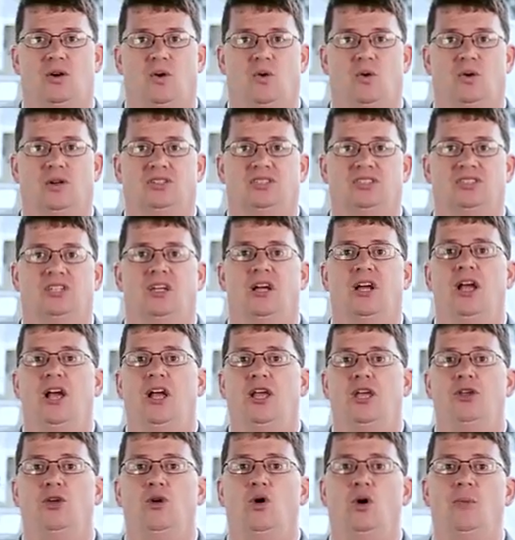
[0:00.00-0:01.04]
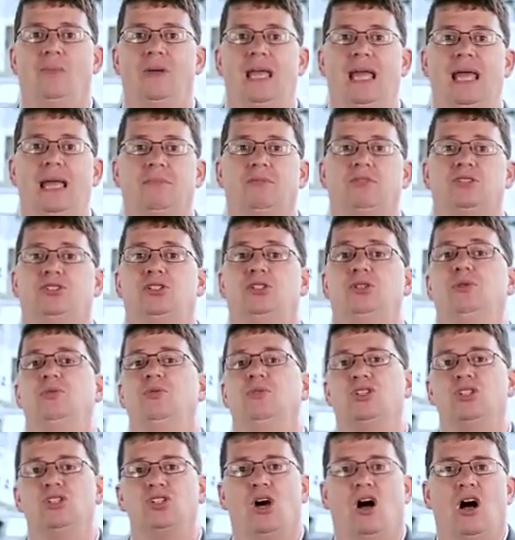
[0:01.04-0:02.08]
the course, you will be able to
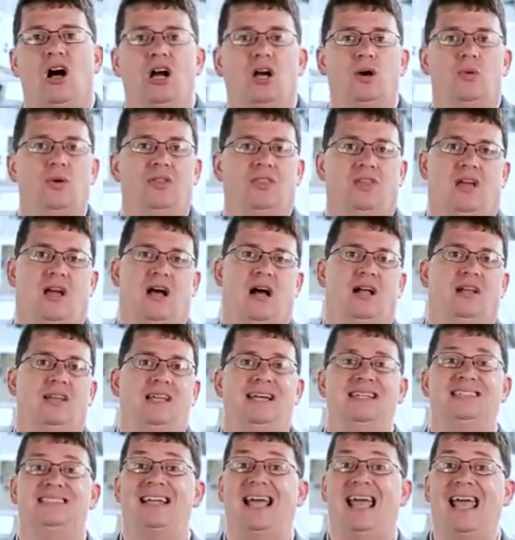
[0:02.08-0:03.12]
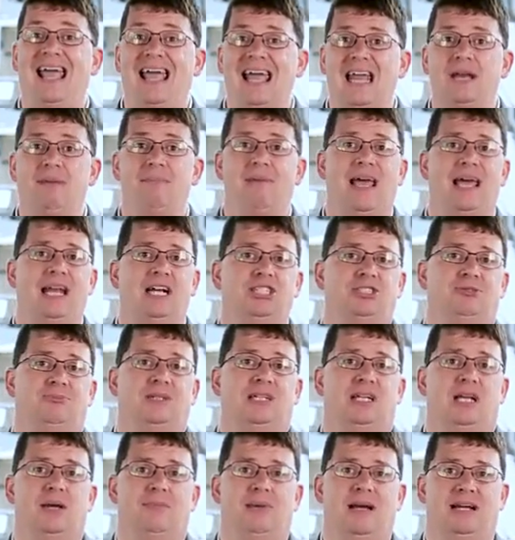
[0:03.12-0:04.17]
talk with colleagues and management